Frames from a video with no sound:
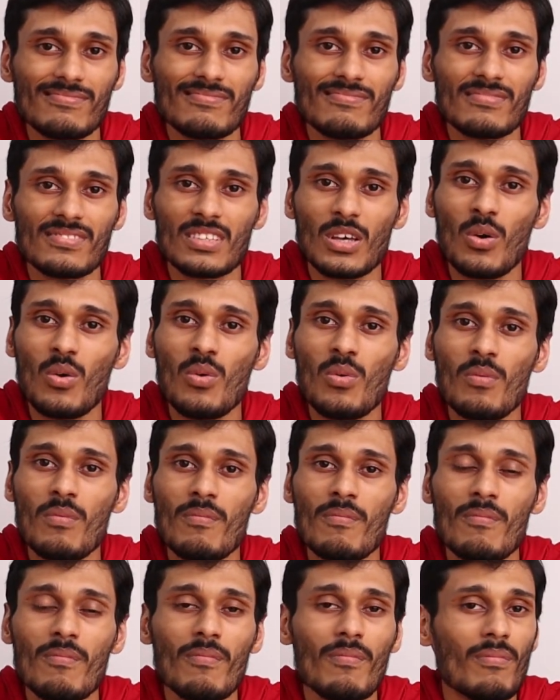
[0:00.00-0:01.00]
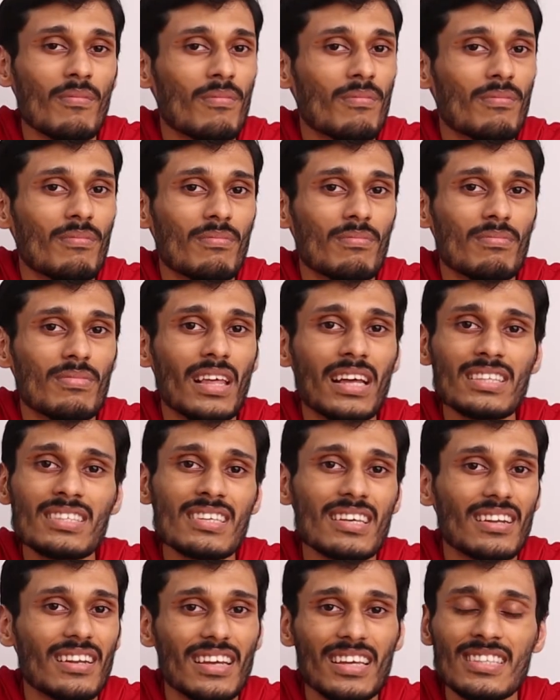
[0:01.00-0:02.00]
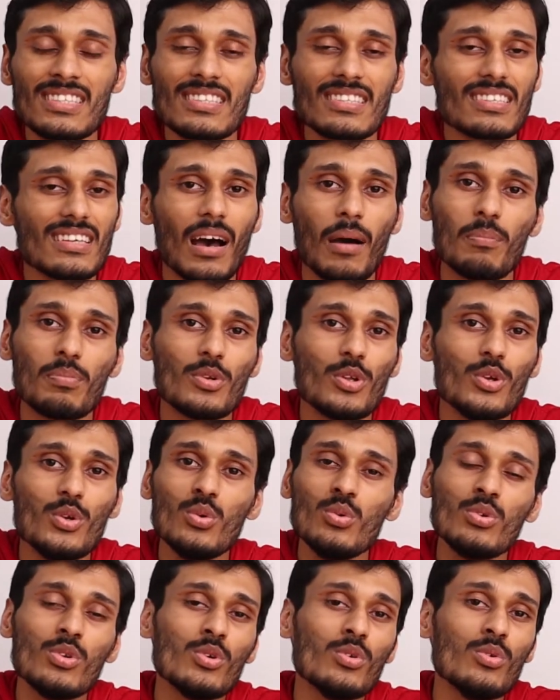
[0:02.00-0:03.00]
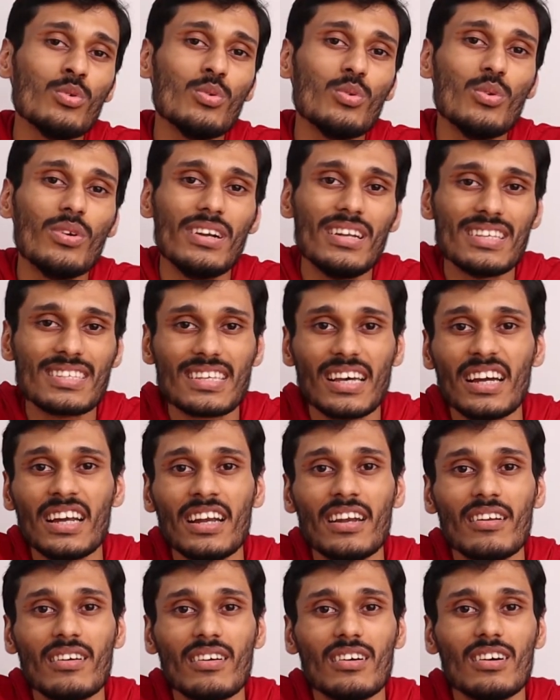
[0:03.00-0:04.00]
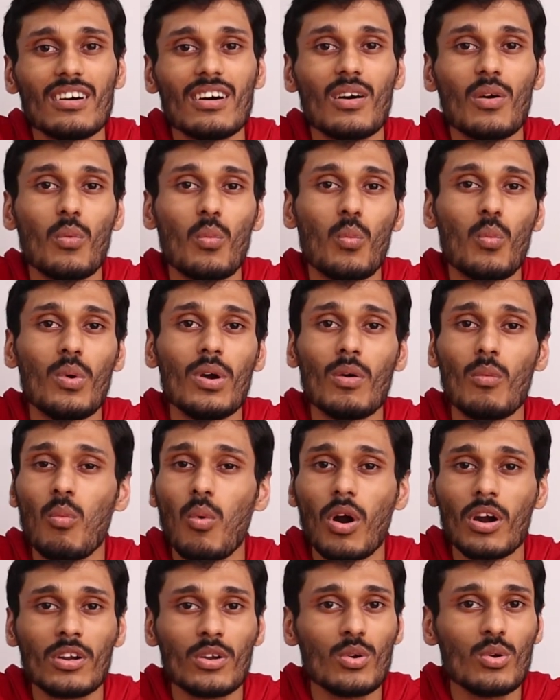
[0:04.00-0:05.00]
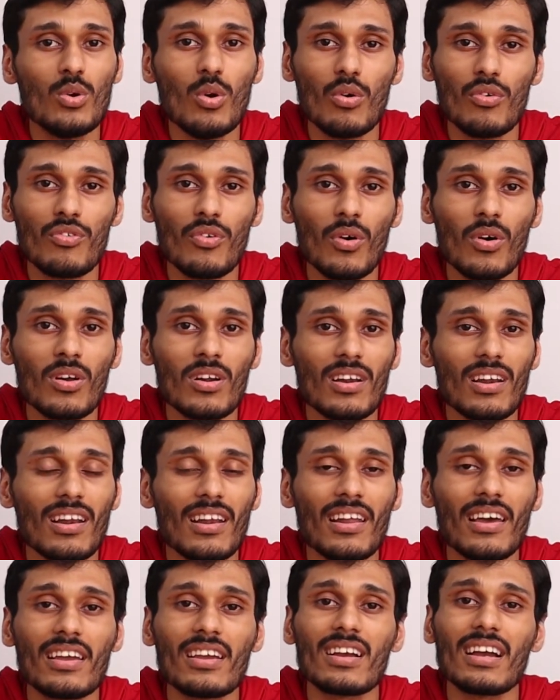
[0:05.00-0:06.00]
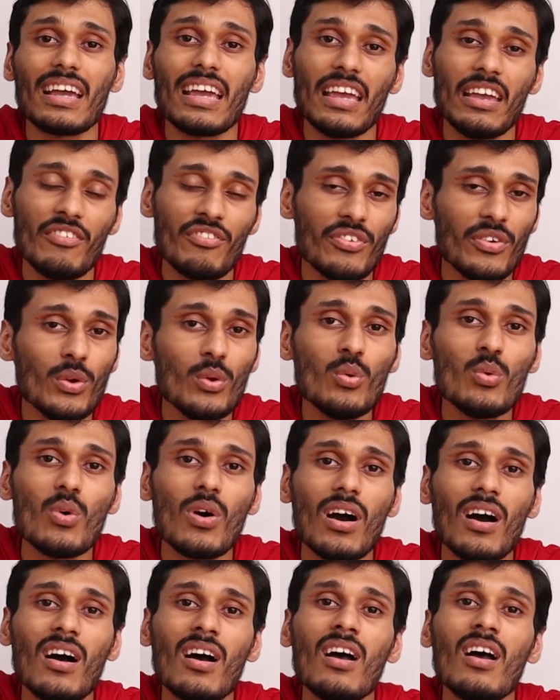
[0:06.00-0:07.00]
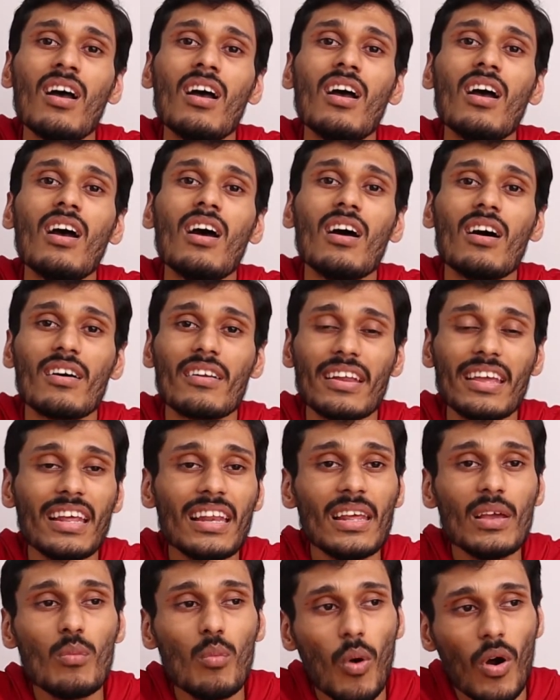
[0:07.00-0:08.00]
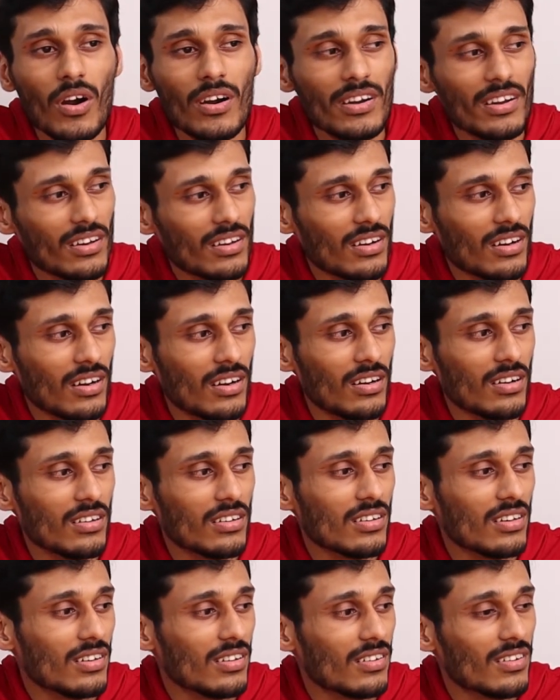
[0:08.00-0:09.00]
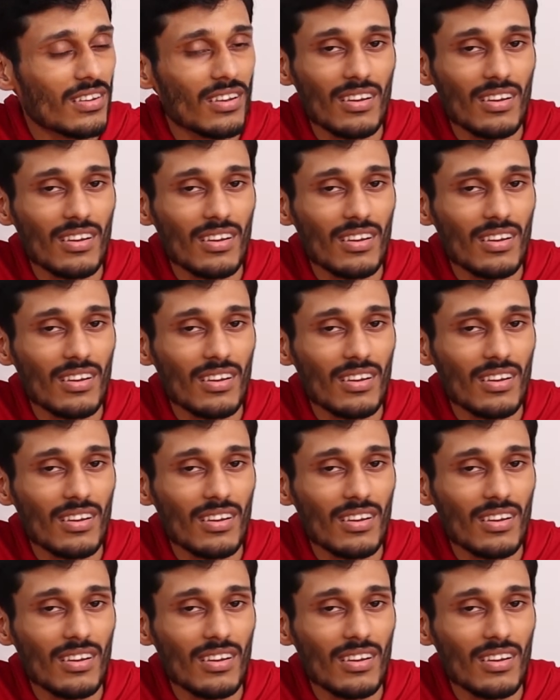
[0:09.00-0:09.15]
So that's it. It's up to you to decide what to go for. Like if you really want a